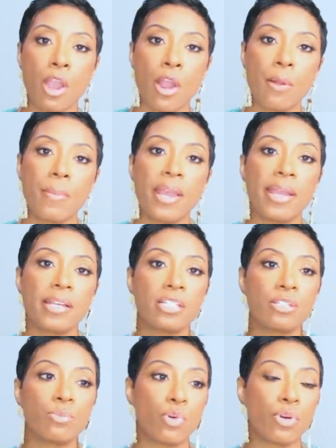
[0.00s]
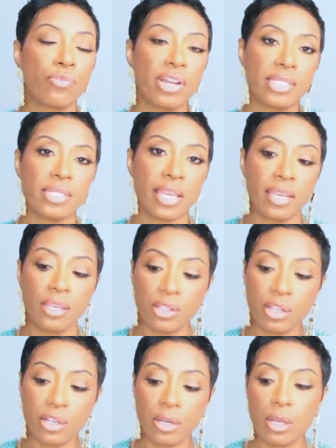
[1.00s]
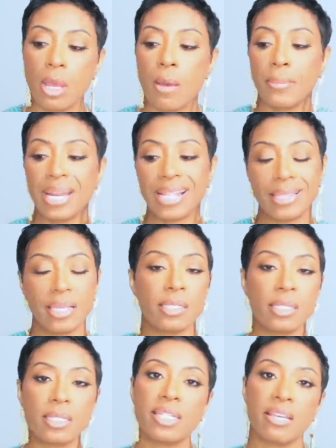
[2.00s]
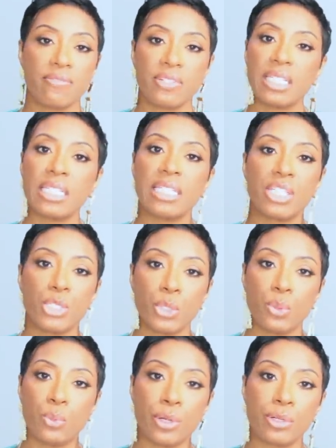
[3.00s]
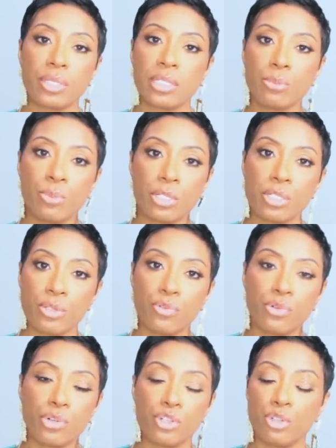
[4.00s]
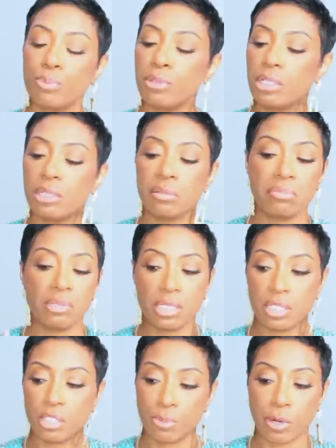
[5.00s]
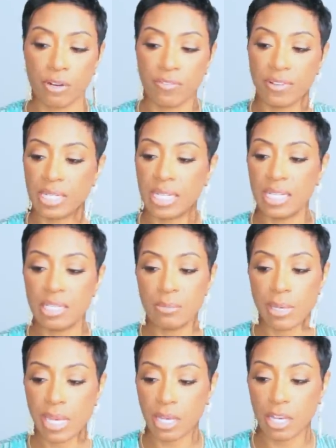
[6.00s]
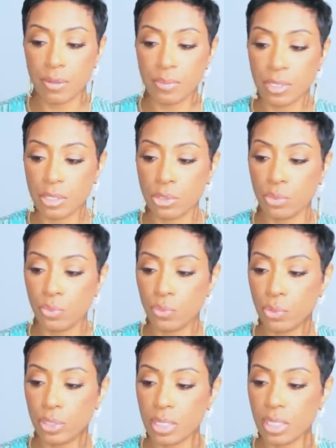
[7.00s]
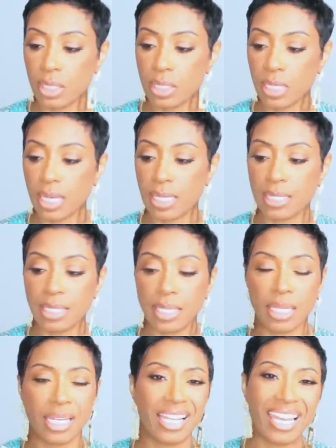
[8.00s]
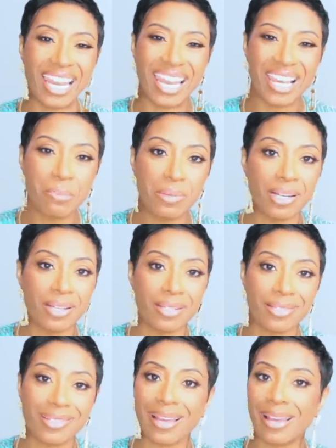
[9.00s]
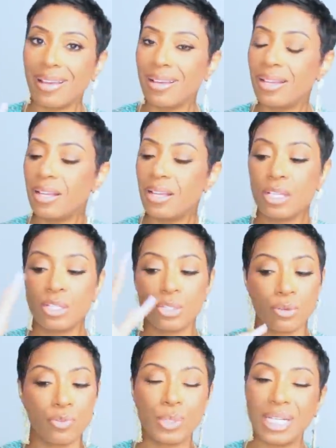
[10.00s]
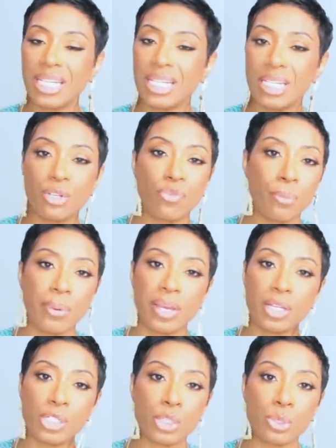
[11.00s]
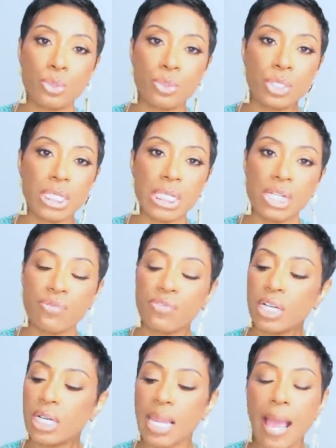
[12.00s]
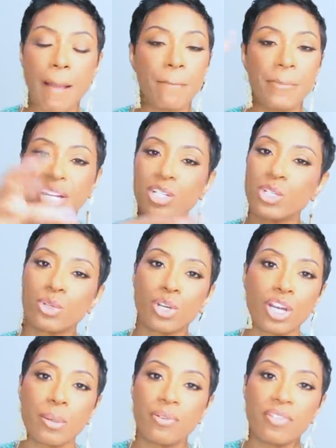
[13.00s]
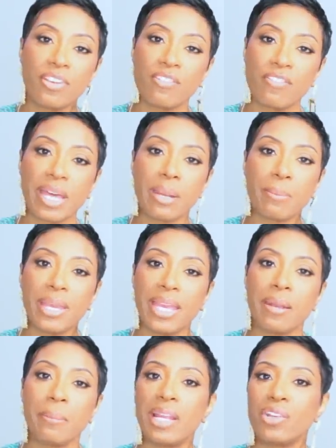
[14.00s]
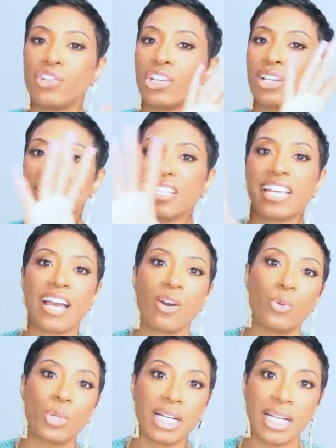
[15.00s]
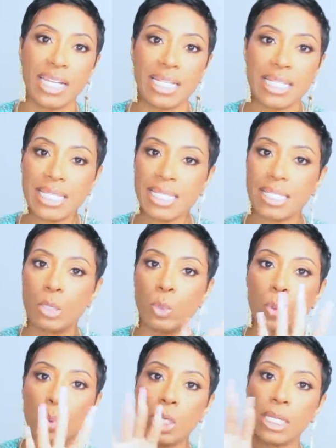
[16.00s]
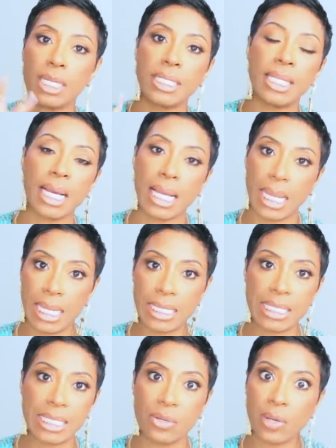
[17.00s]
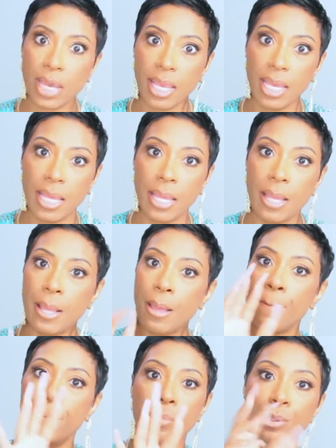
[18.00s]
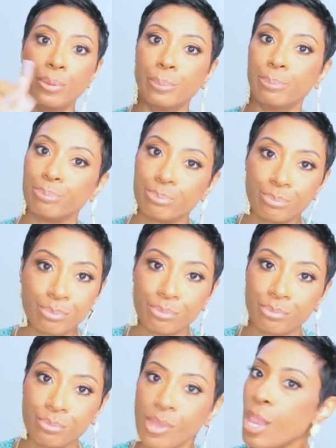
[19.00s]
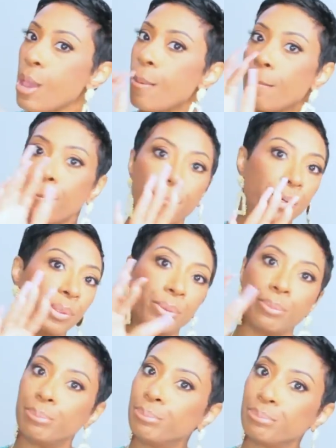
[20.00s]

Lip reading: Her bag is more rectangular, but I think this definitely still works, especially for a dupe look. This is perfect. And this bag comes in 2, 4, 6, 8, 10 lem colors, child. So if you want to get a different pair of shoes in a different color, I bet you could come over here and find a bag to match it, because they got watercolors. Watercolors. Okay? Boom. Boom.